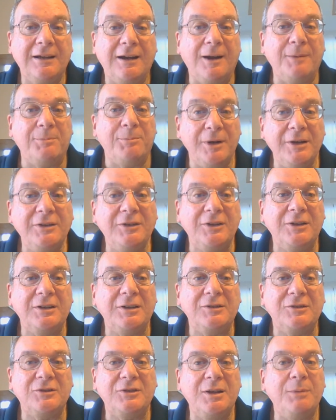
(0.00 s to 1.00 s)
our
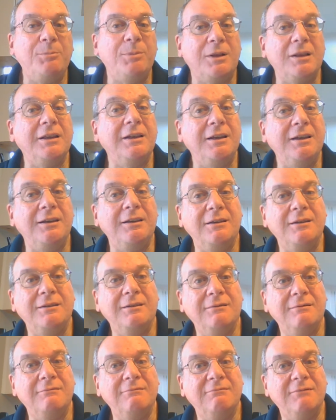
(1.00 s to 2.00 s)
presidents typically
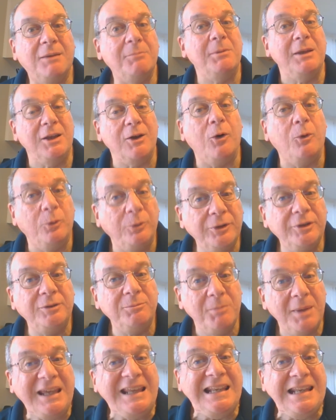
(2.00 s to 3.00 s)
can be older
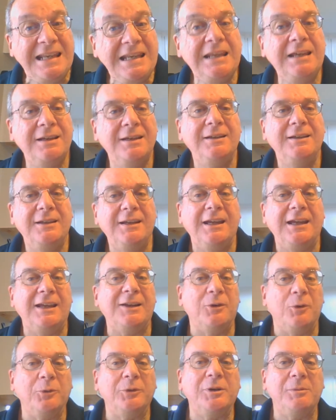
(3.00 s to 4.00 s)
men, and
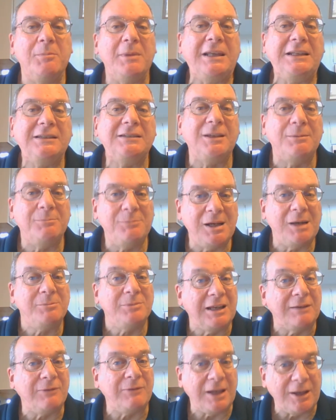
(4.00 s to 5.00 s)
older men sometimes
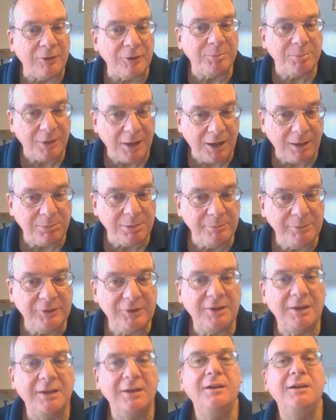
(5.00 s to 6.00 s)
have health
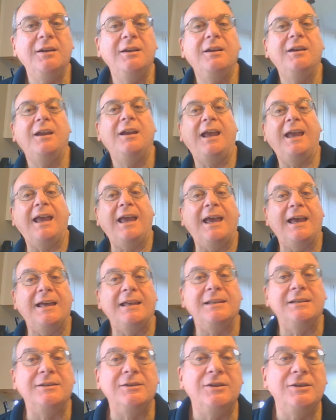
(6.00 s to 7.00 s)
problems,
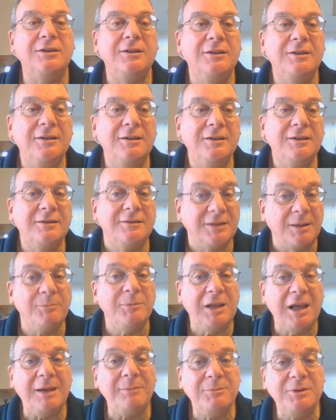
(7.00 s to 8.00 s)
and
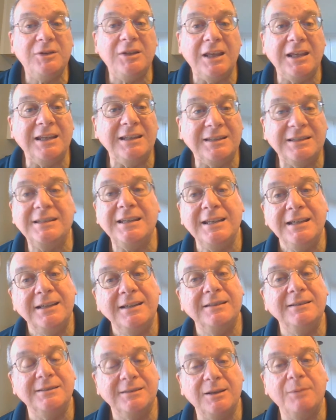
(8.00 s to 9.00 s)
sometimes they get sick,
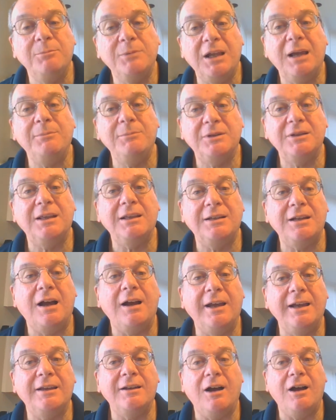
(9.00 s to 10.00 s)
and sometimes they
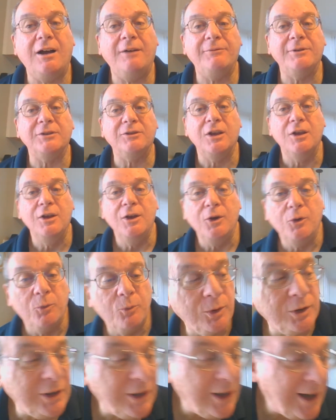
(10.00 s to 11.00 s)
die in office.
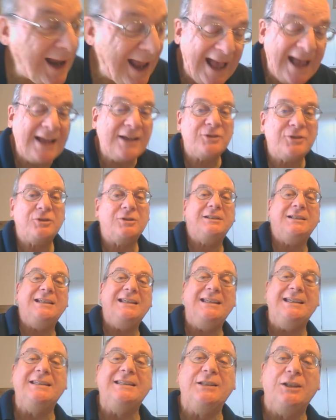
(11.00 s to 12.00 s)
We're actually
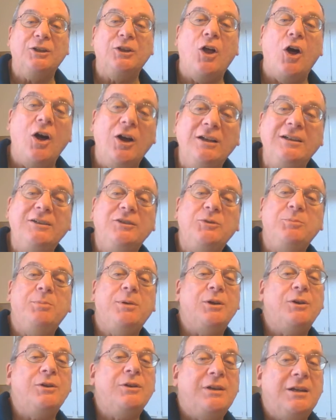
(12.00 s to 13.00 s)
in the longest
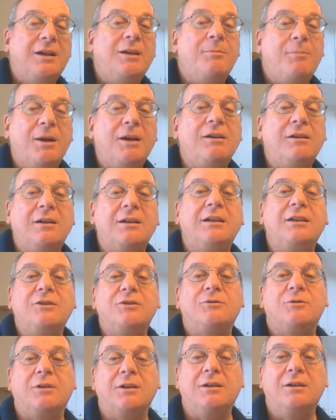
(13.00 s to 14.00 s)
period in American
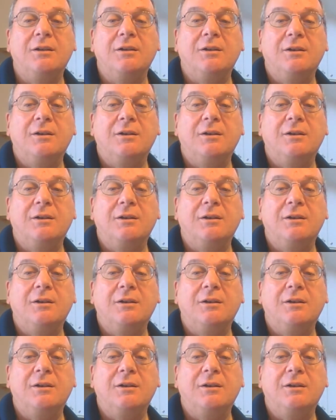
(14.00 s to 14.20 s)
history